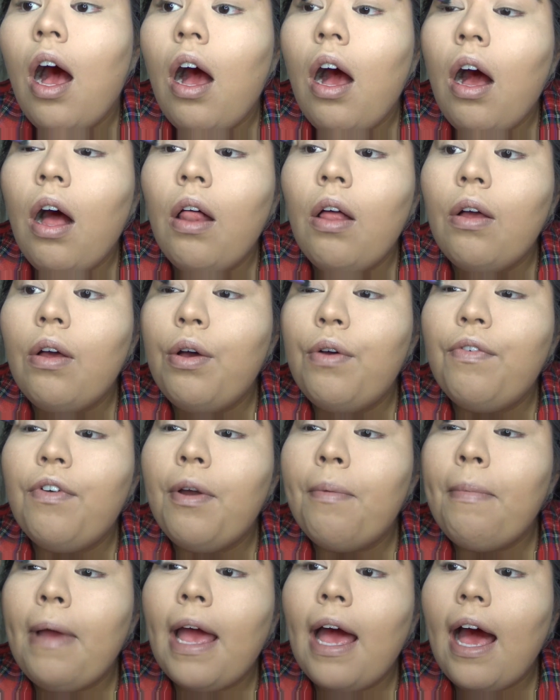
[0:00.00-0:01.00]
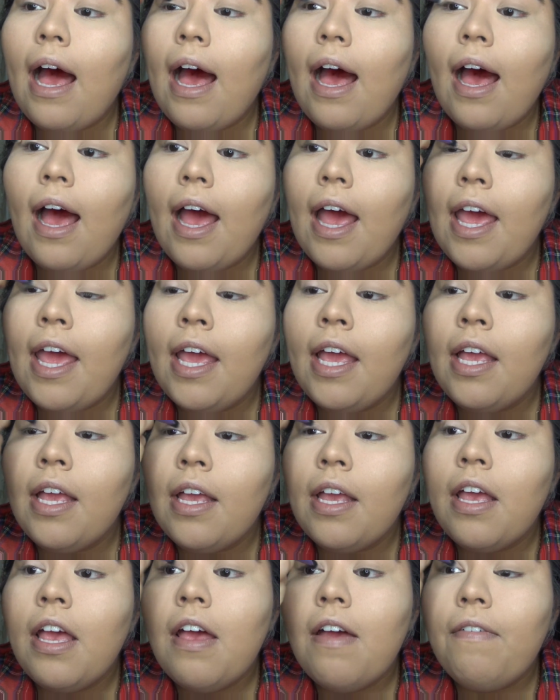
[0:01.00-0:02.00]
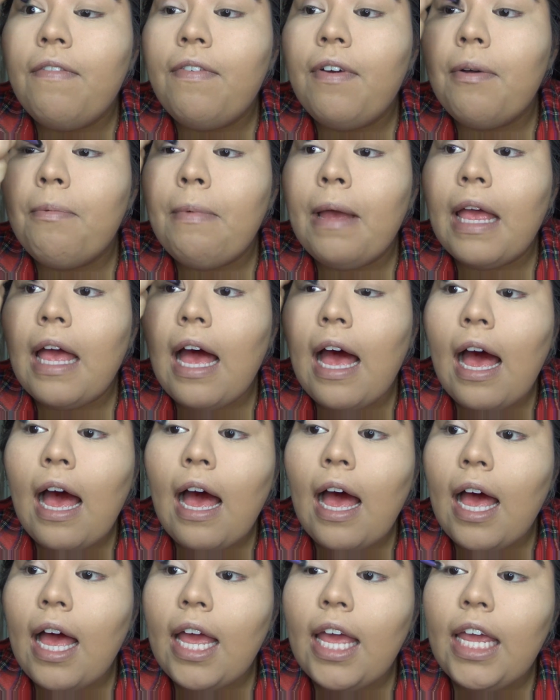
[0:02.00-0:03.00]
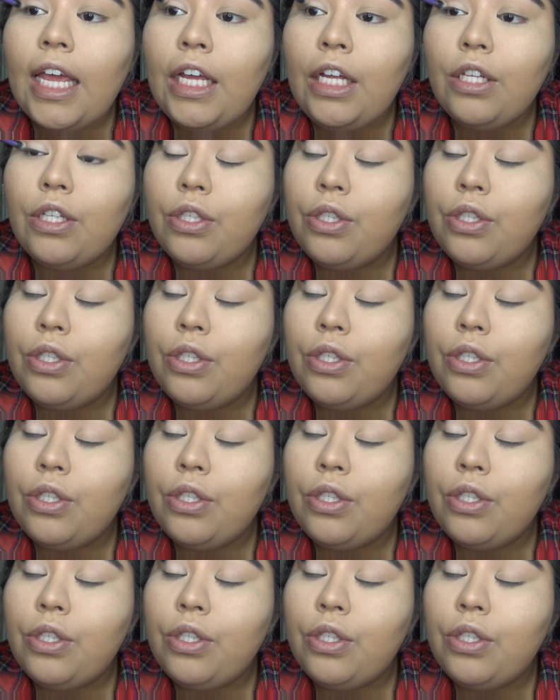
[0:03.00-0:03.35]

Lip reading: all over my eye, from my eye